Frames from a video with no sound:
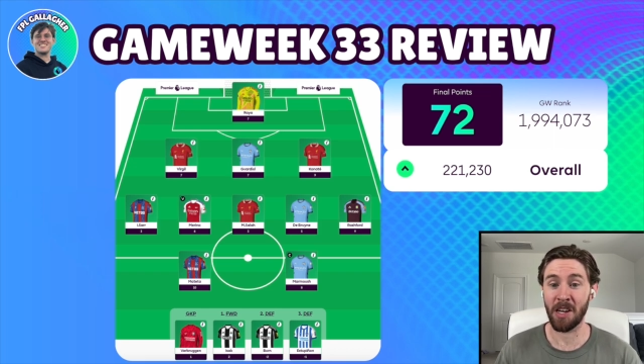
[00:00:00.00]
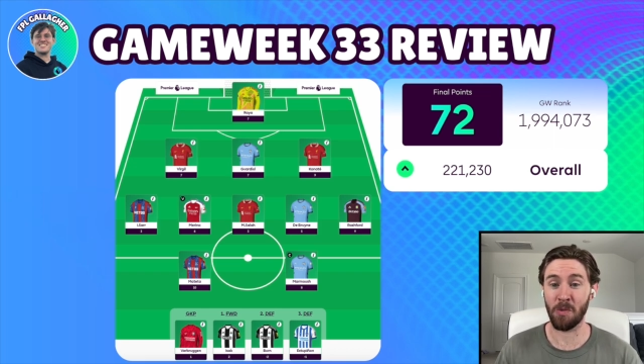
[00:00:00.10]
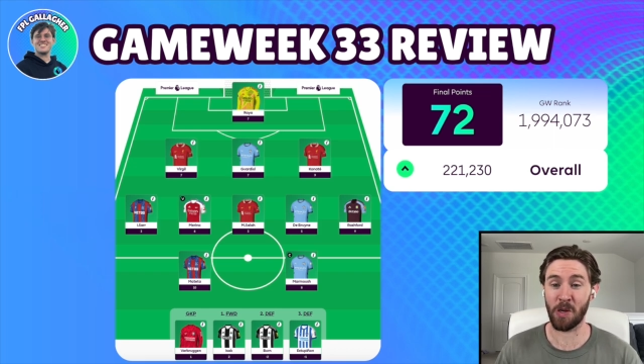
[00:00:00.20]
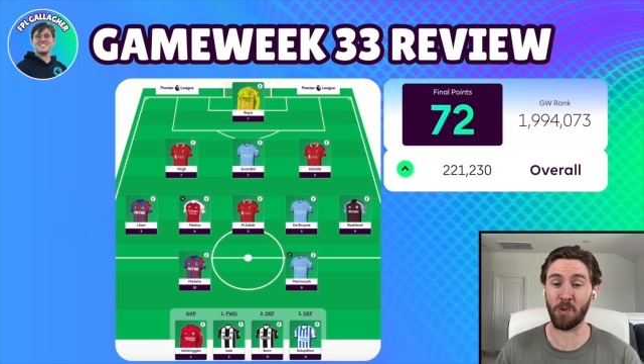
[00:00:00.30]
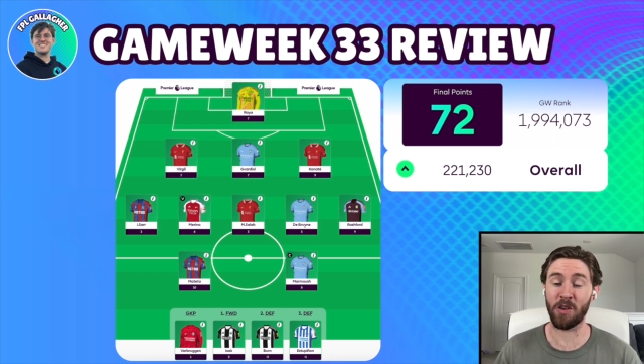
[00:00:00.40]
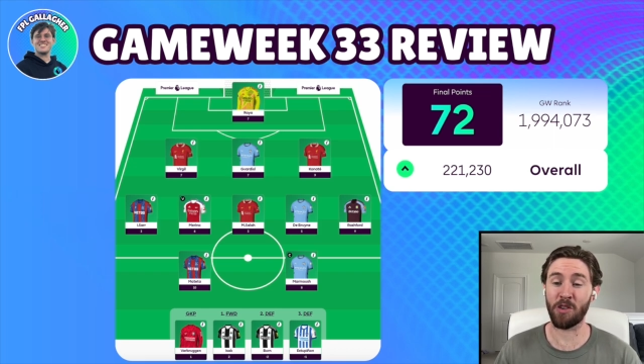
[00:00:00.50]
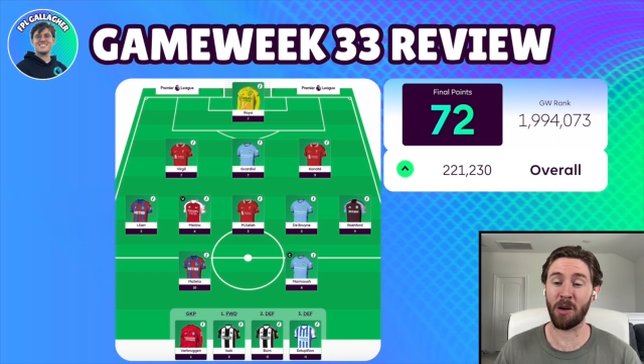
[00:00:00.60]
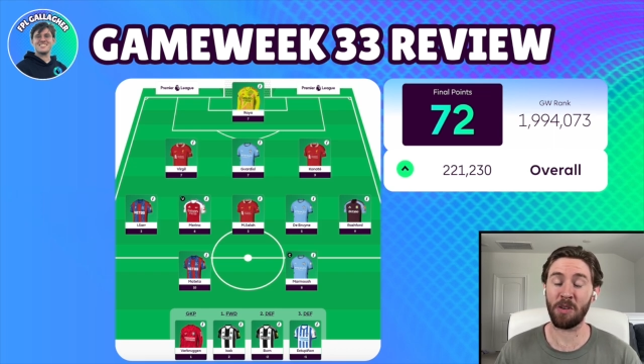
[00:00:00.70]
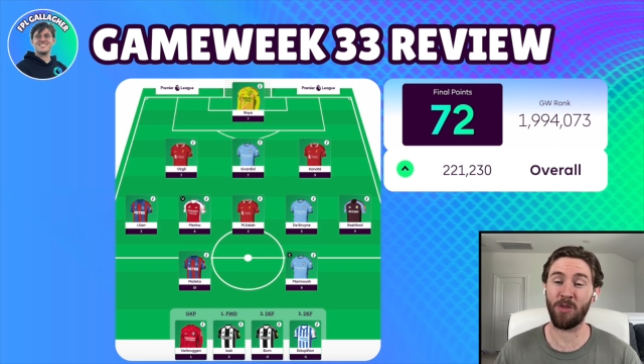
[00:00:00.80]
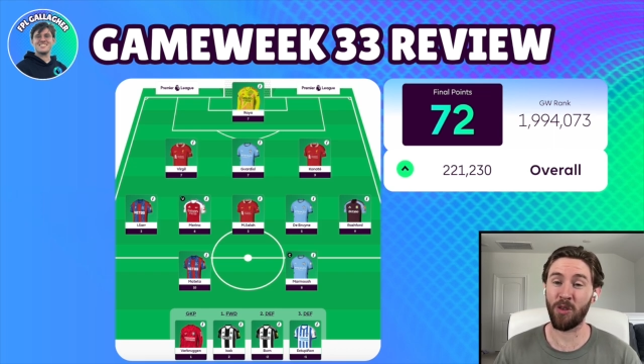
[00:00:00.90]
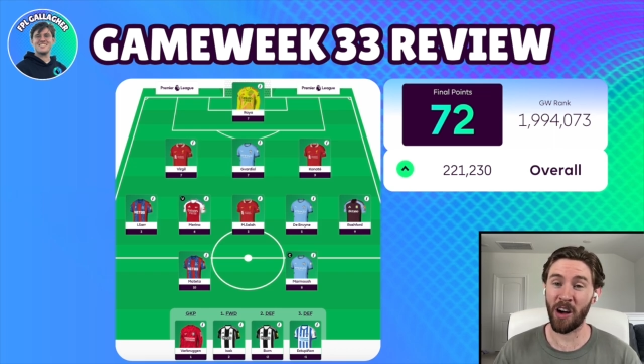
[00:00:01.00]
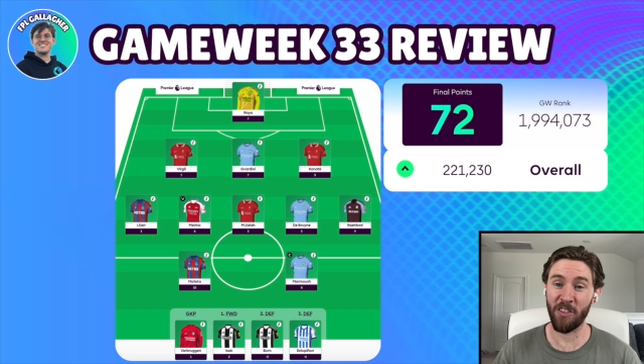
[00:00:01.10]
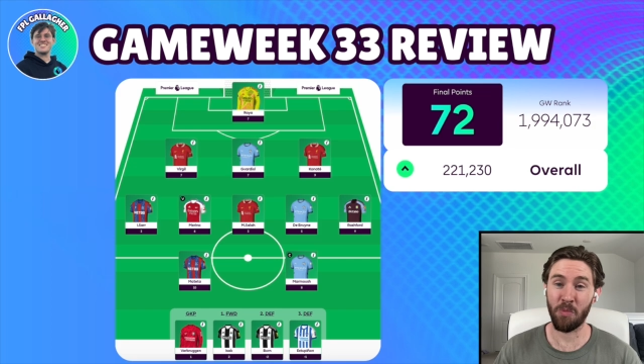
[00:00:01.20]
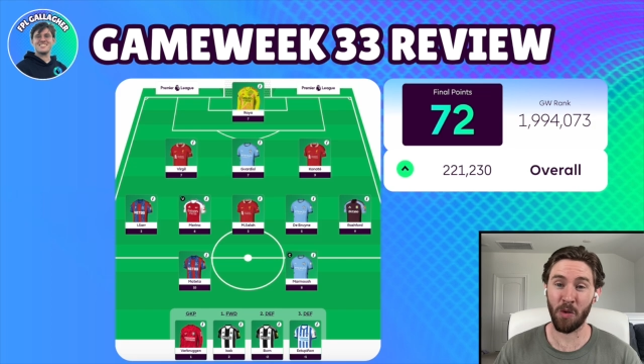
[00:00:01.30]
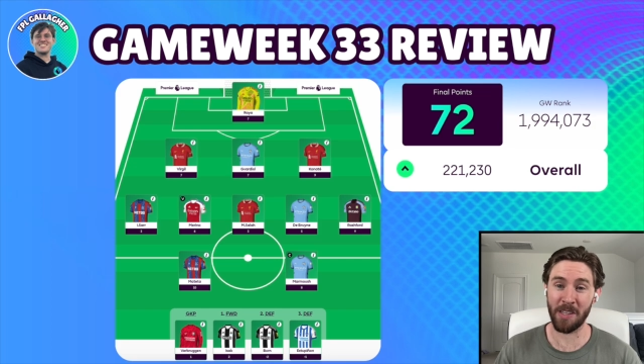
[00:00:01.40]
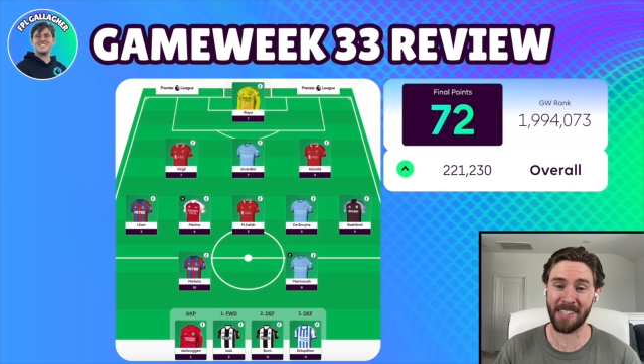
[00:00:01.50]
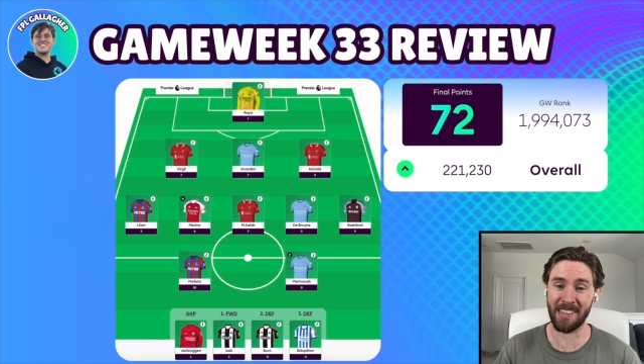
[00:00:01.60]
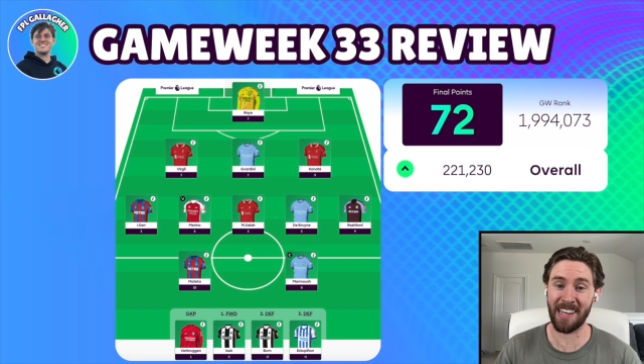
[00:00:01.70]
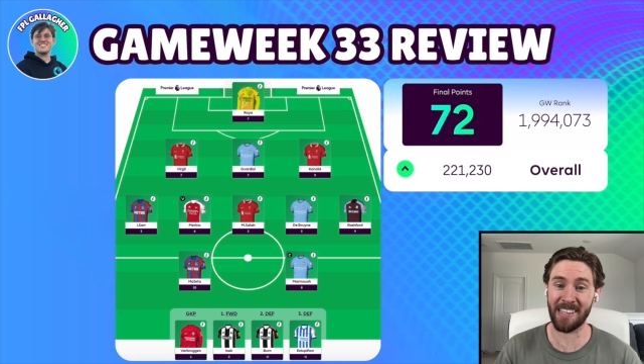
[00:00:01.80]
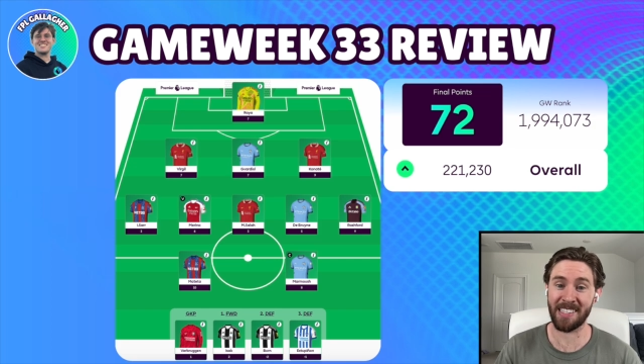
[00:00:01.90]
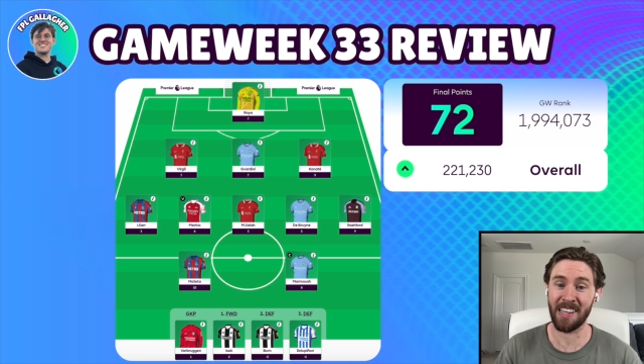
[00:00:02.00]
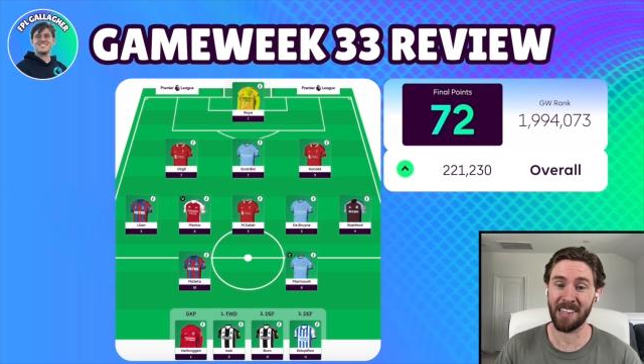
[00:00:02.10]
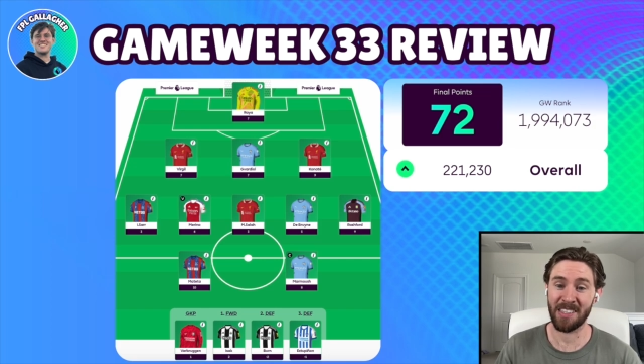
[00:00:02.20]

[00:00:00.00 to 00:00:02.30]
which would have got me 5 points less.